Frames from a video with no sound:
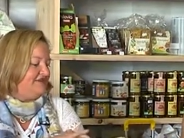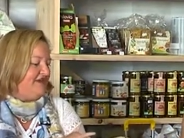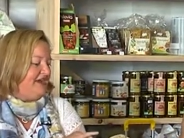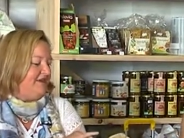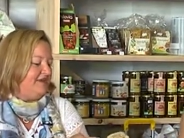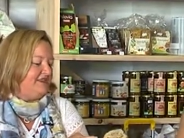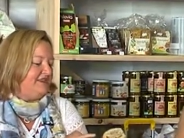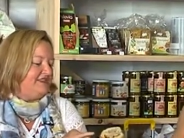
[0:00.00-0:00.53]

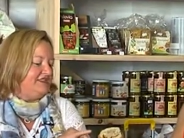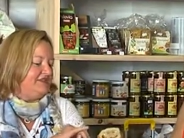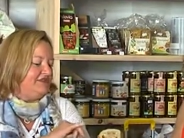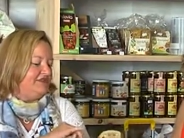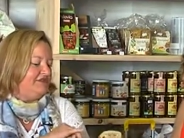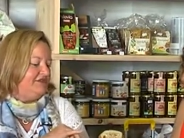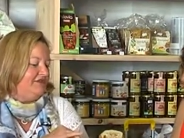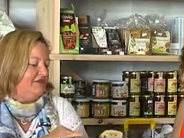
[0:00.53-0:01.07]
great because it's
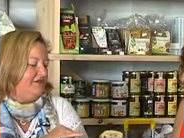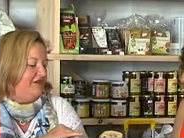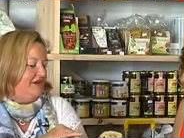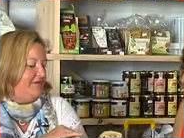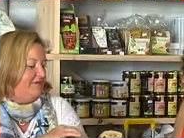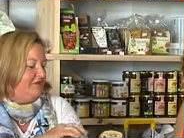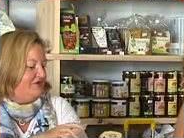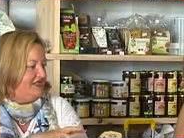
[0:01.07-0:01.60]
good for
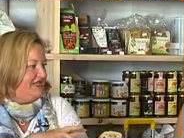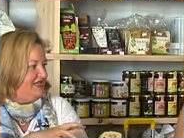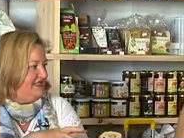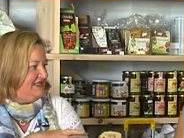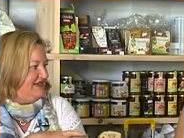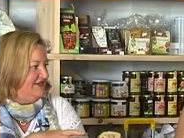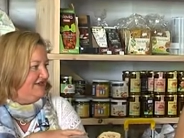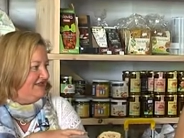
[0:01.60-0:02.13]
um,
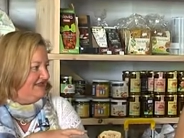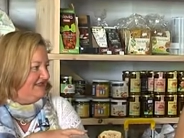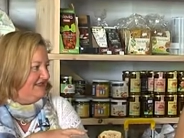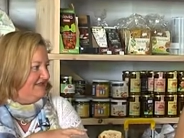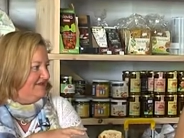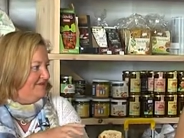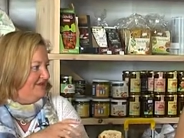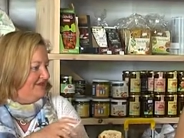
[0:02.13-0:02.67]
mosquitoes
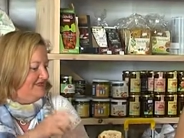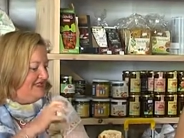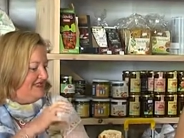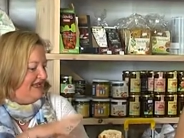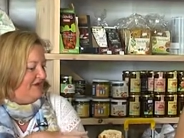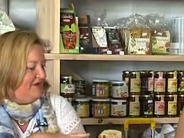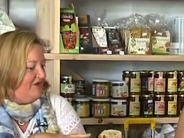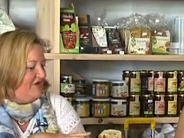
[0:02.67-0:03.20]
because the
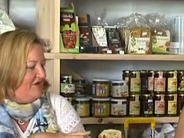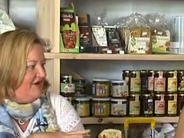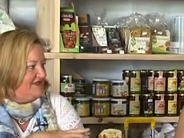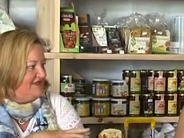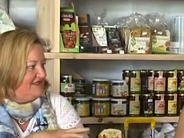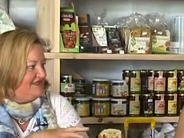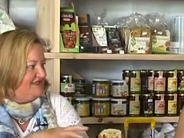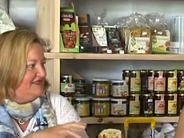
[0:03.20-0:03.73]

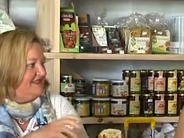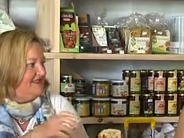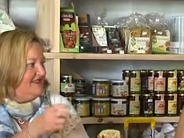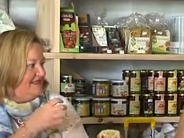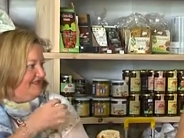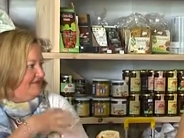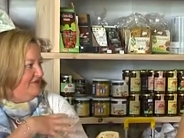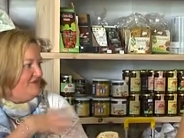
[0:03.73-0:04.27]
lemongrass
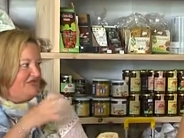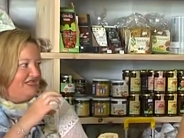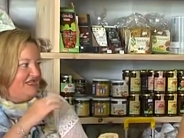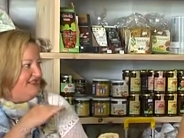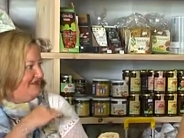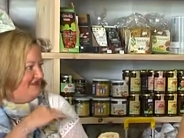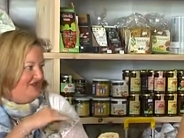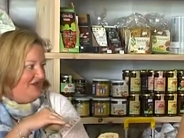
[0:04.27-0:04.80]

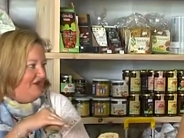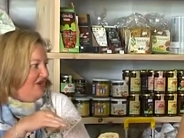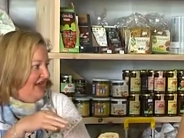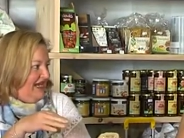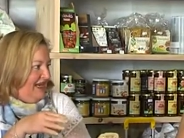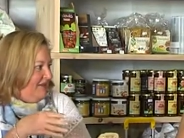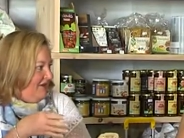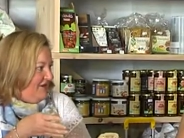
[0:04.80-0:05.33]
mosquitoes don't
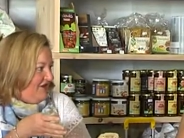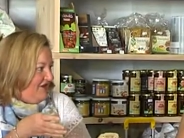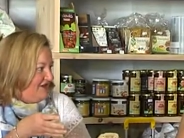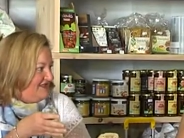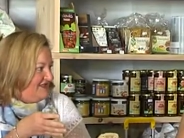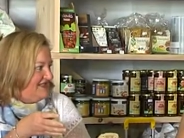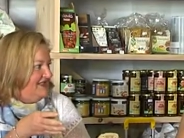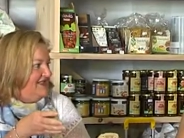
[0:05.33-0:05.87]
like
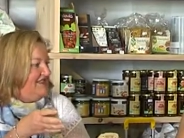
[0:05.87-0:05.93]
lemongrass.